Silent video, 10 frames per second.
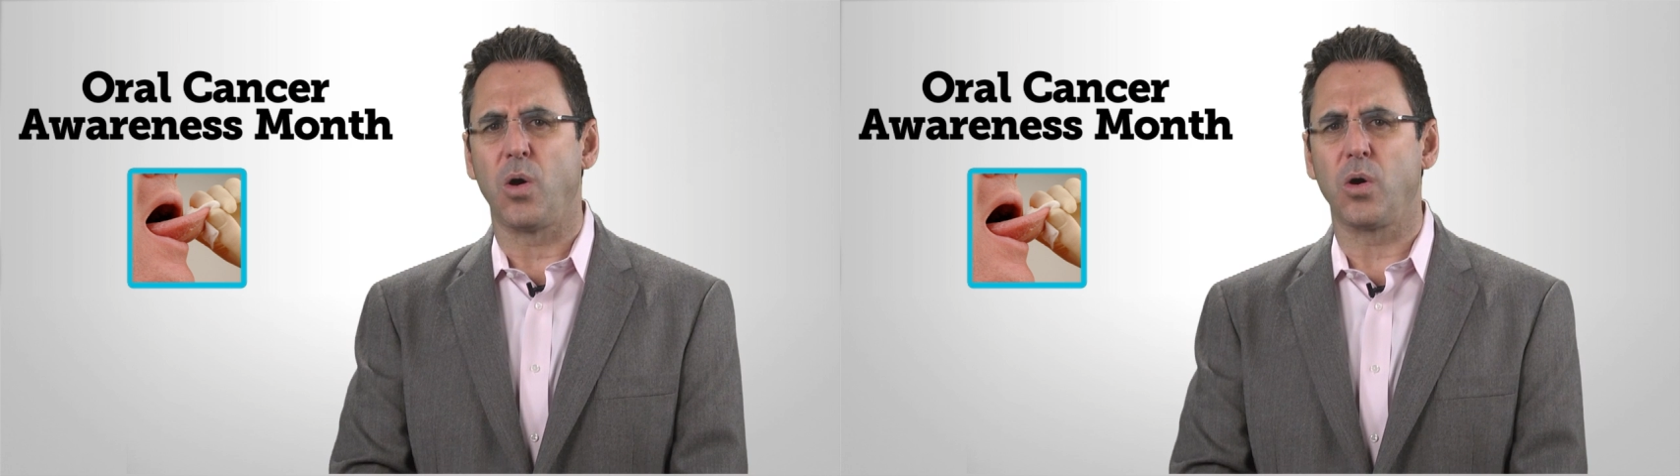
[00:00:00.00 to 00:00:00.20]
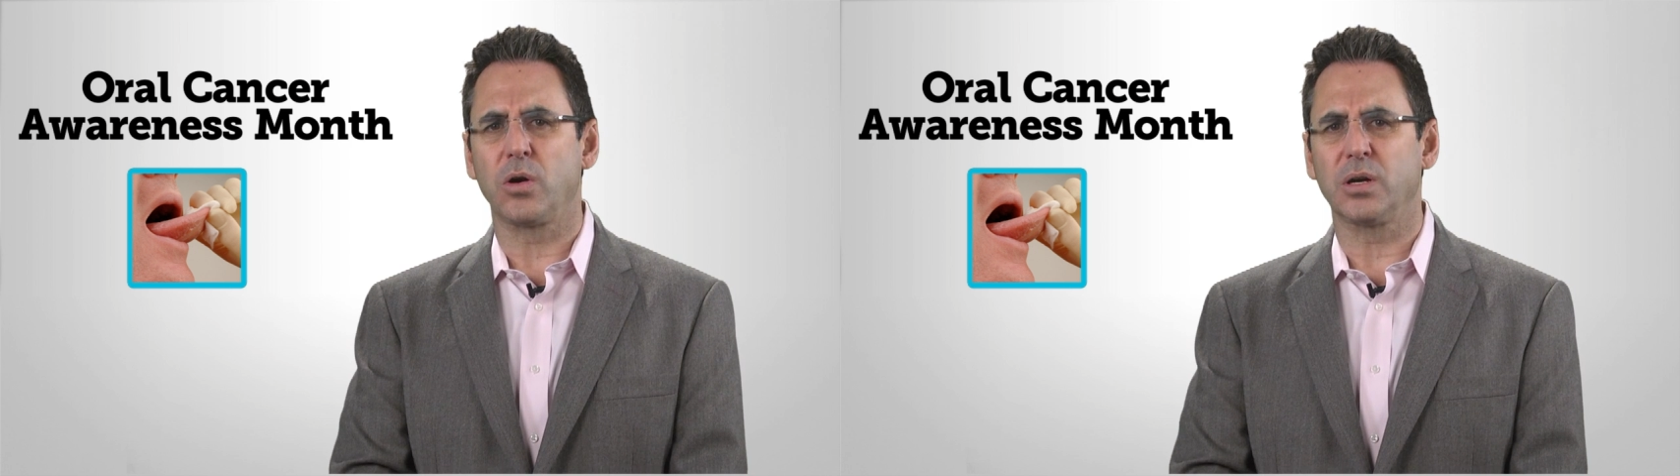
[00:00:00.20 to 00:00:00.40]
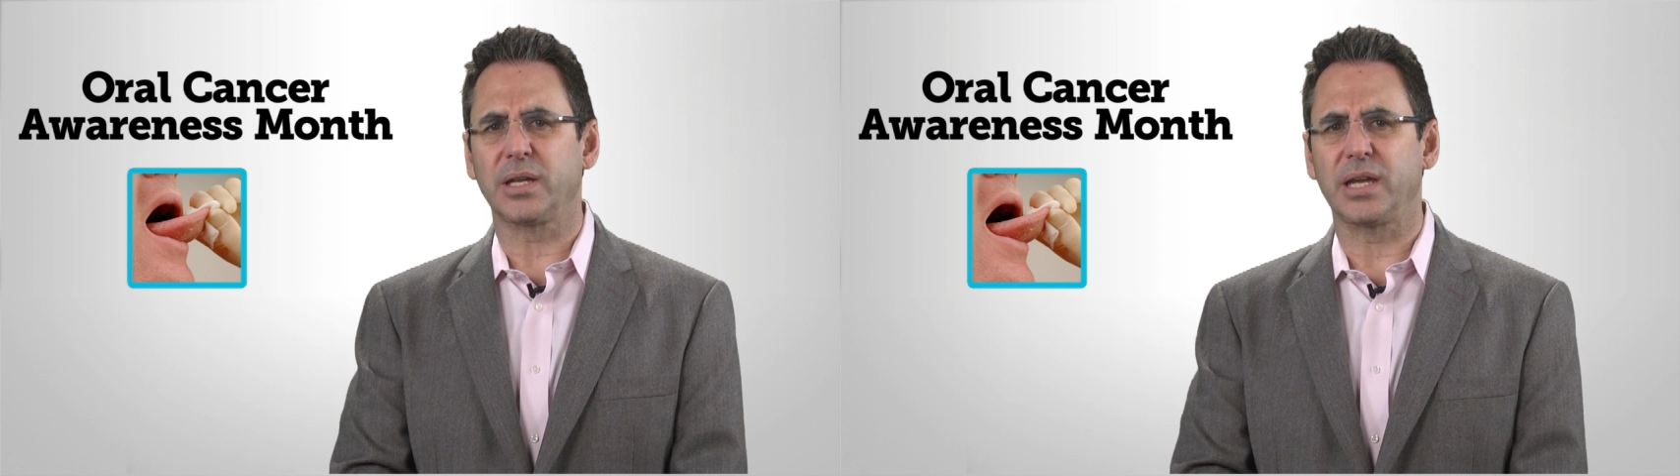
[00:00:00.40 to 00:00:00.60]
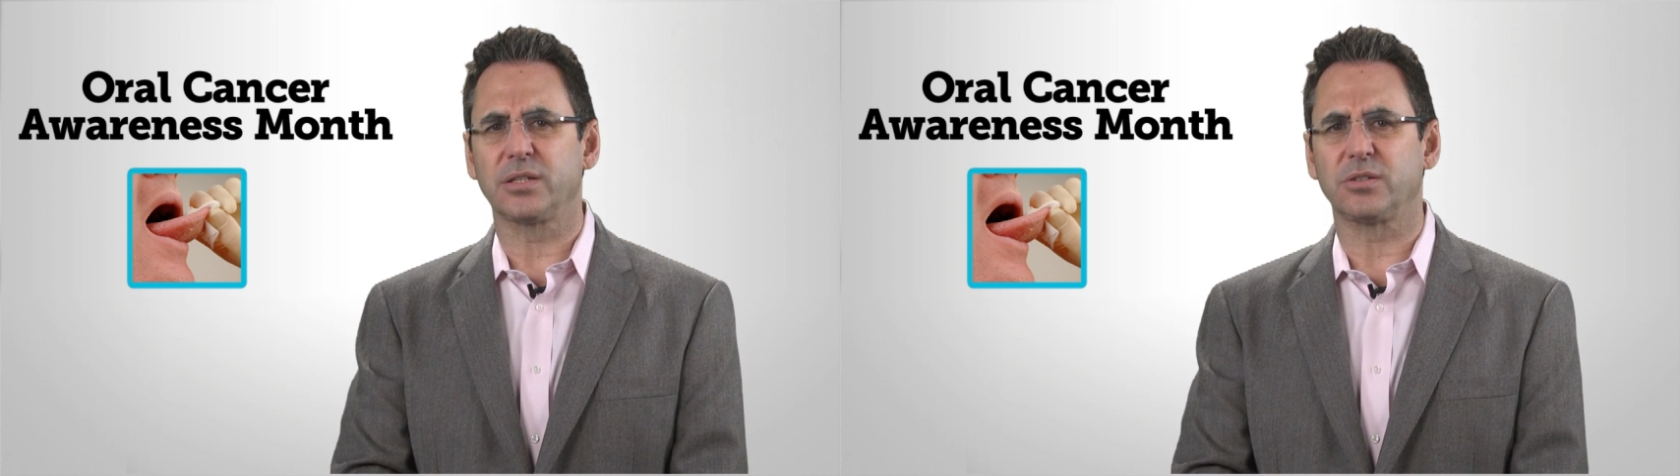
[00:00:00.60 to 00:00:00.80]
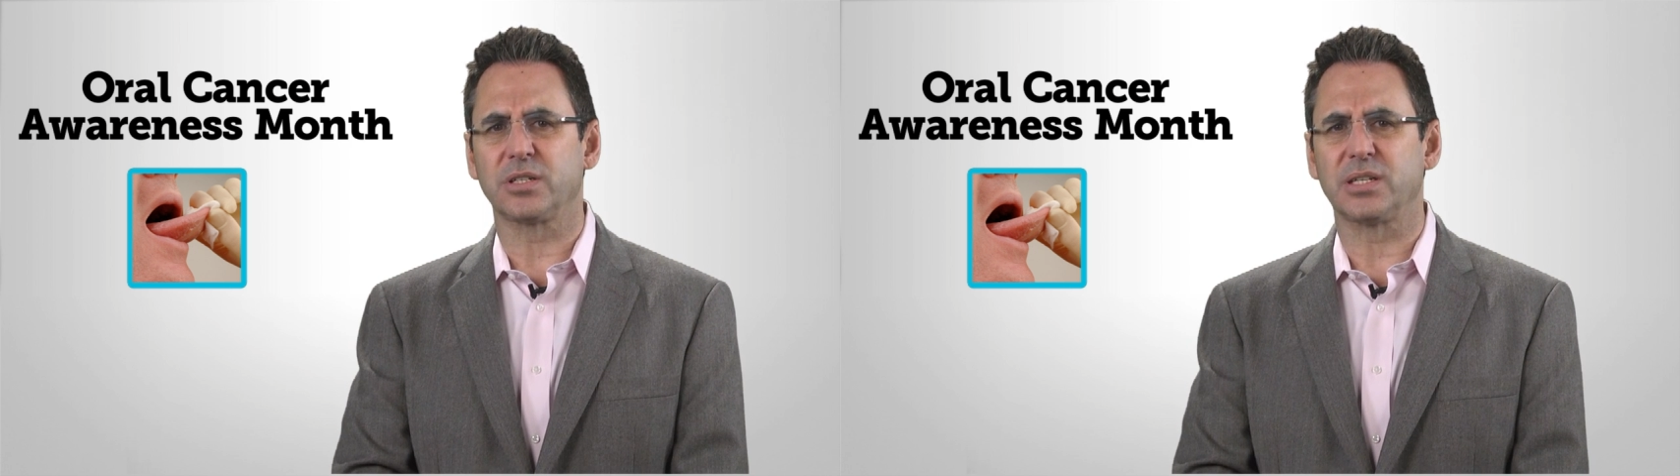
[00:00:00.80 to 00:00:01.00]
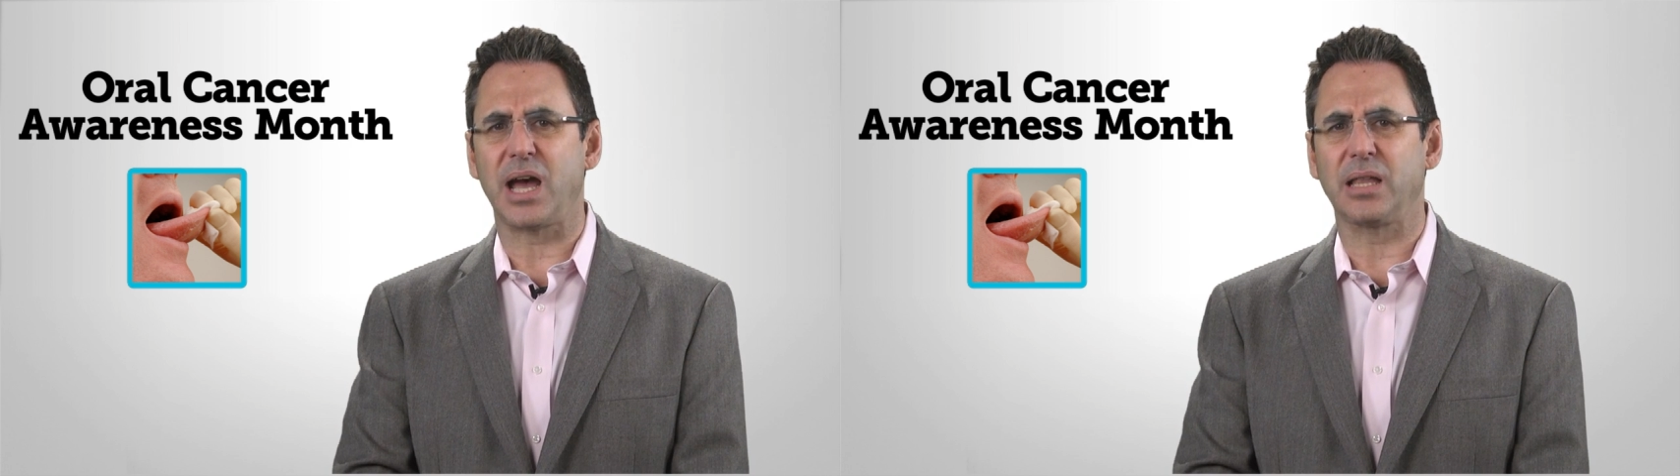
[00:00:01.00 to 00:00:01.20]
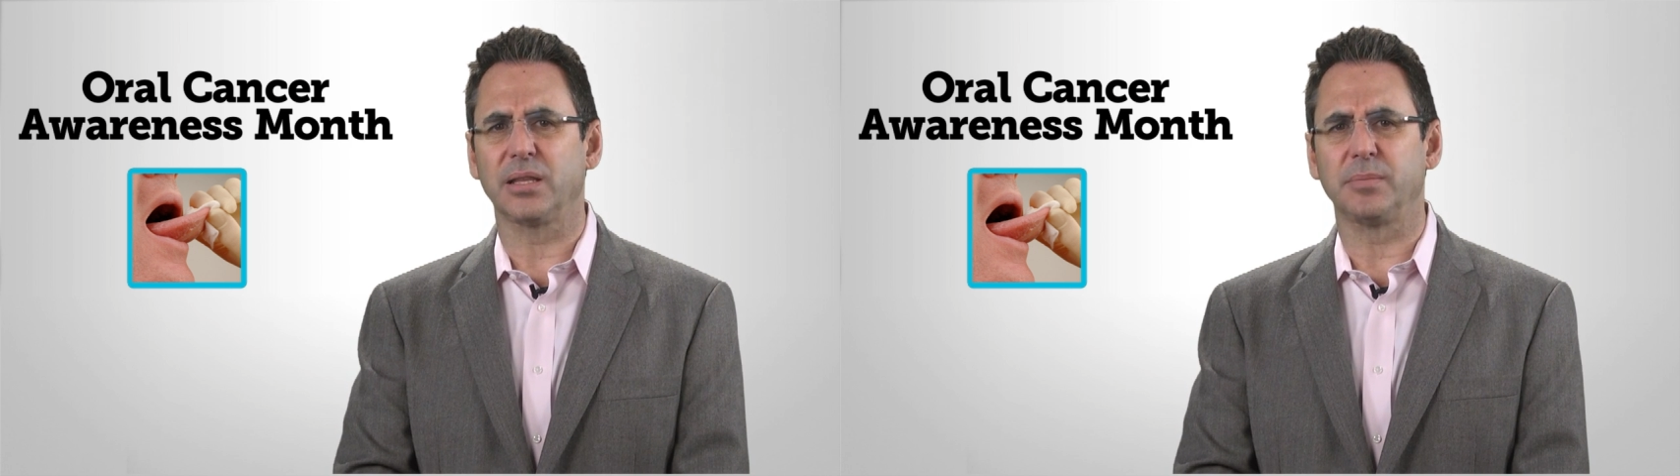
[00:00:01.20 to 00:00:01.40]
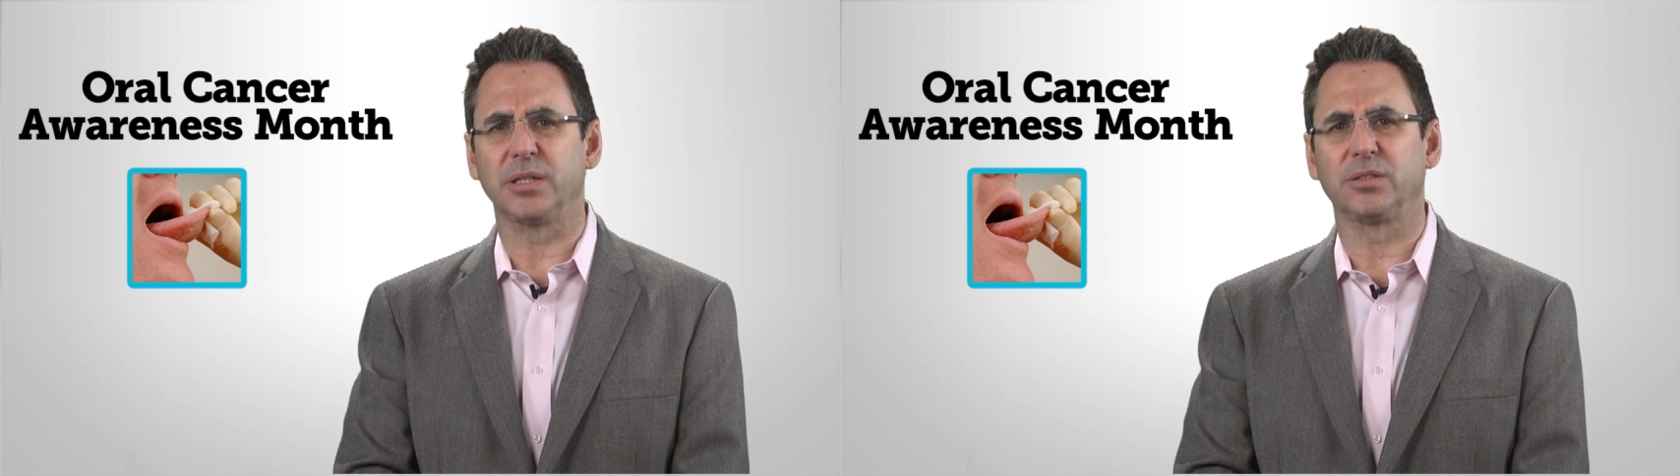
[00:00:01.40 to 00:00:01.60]
Oral cancer is not
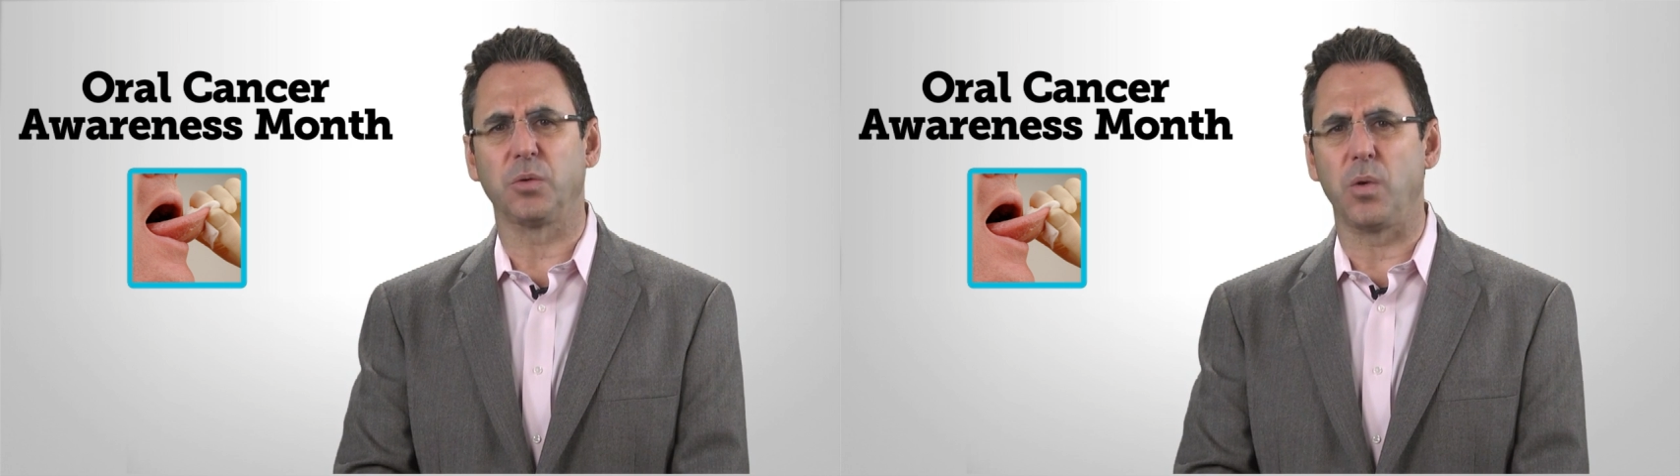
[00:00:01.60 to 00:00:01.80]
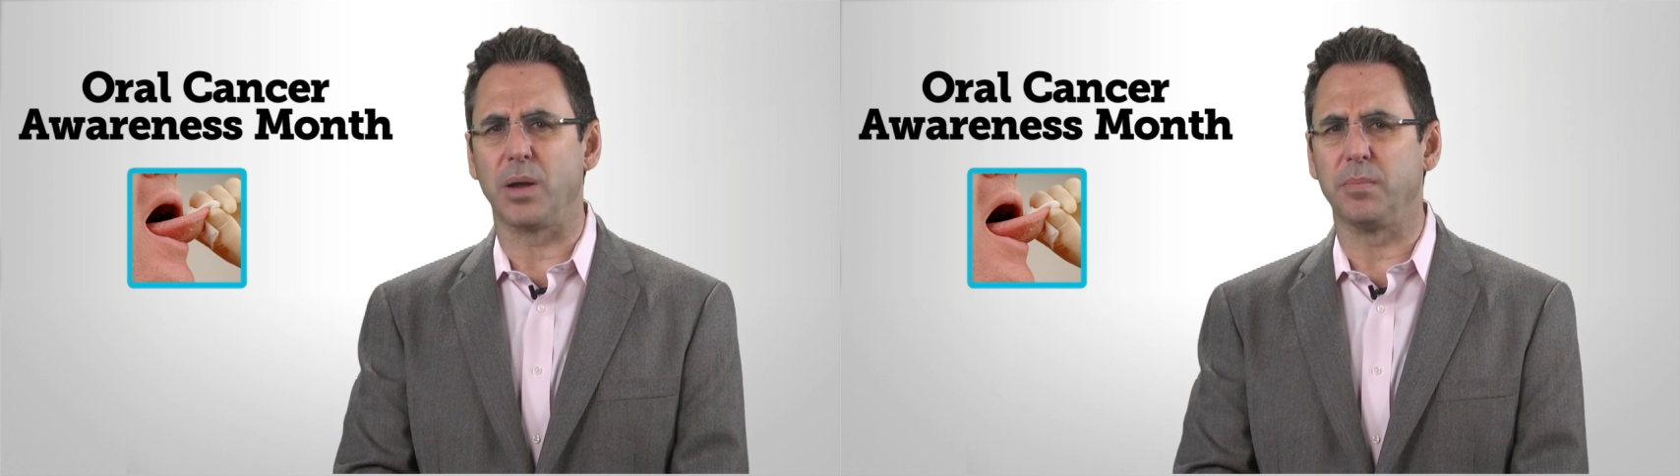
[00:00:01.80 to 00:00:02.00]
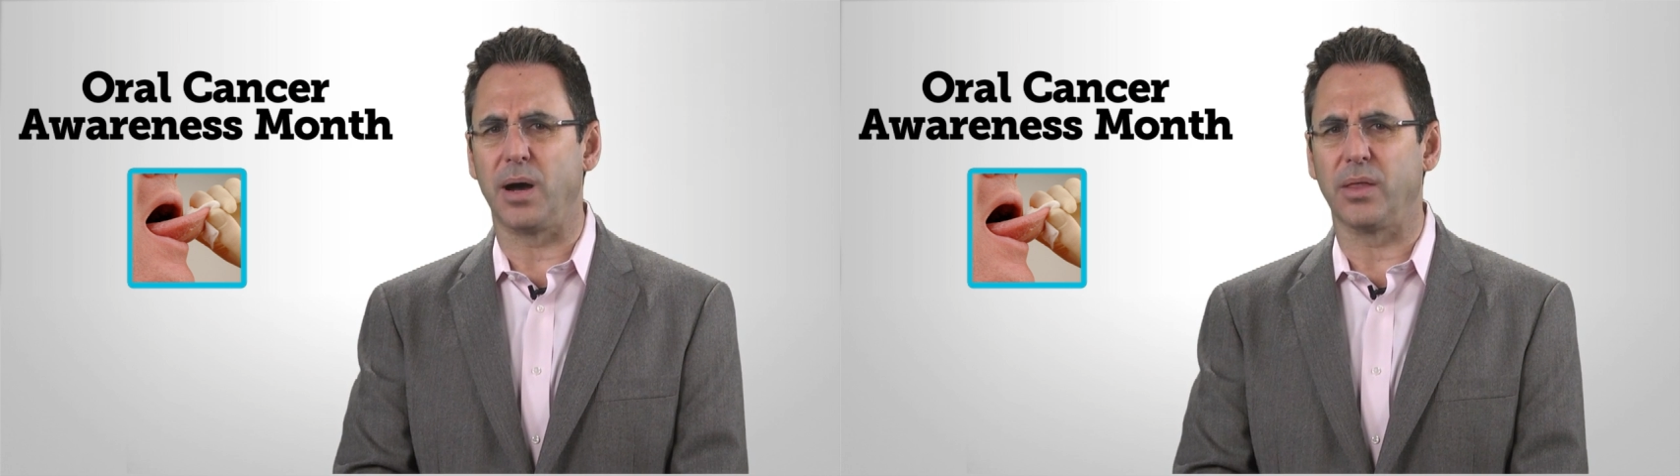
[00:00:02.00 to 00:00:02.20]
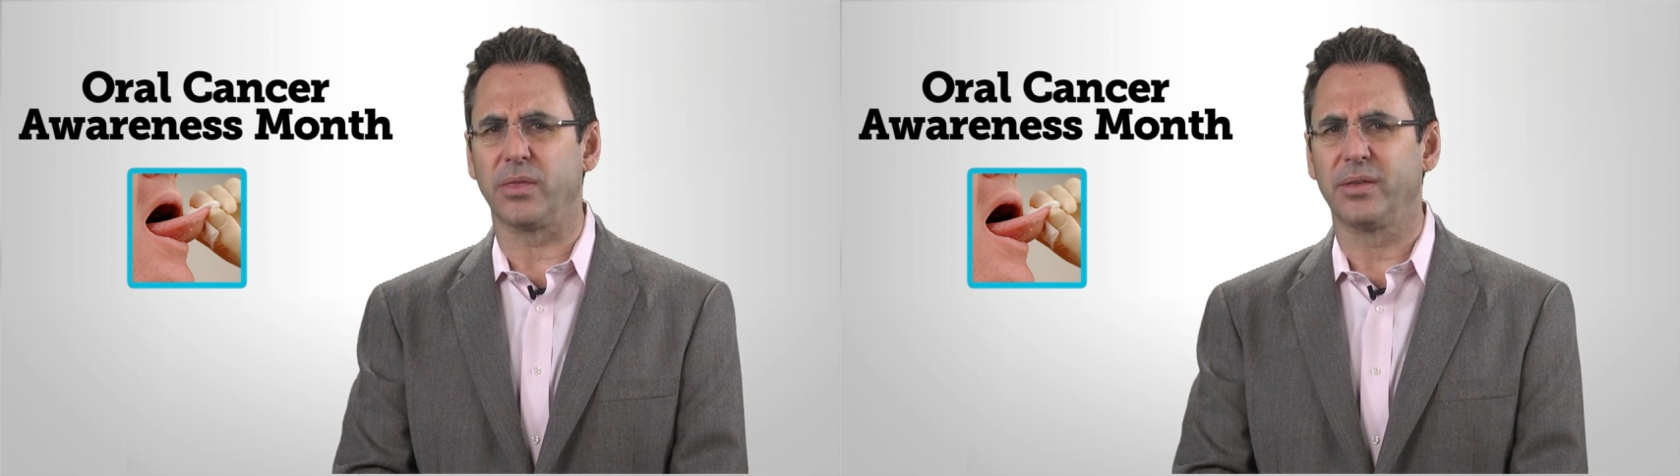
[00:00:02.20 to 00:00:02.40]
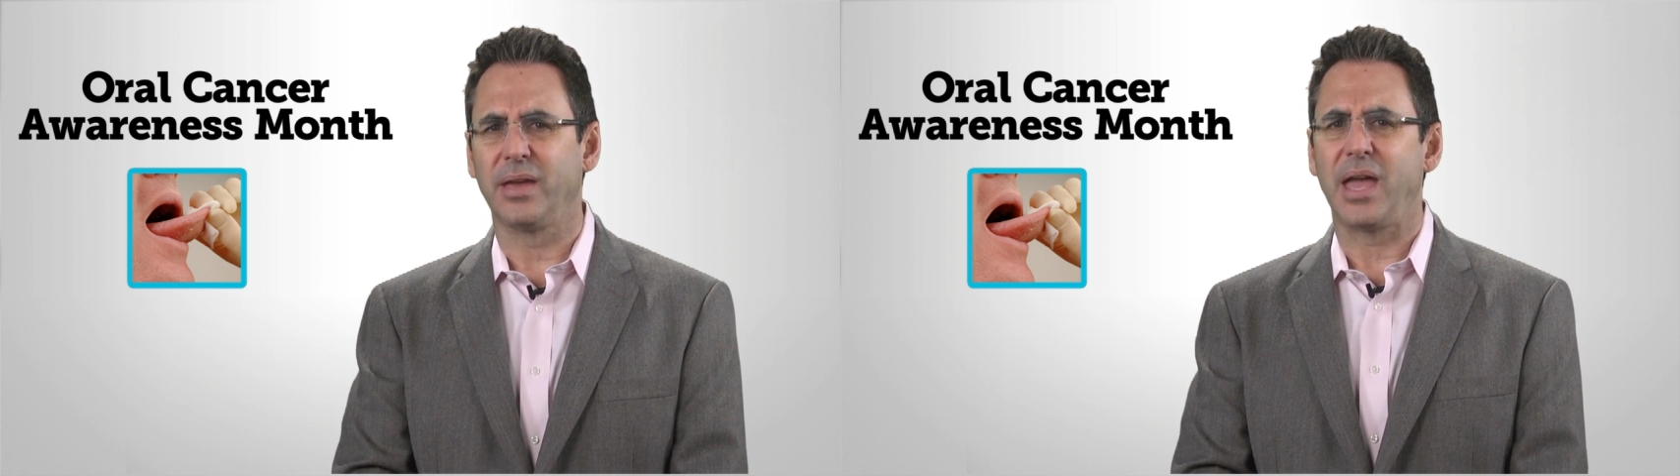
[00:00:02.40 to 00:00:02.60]
limited to 1 month.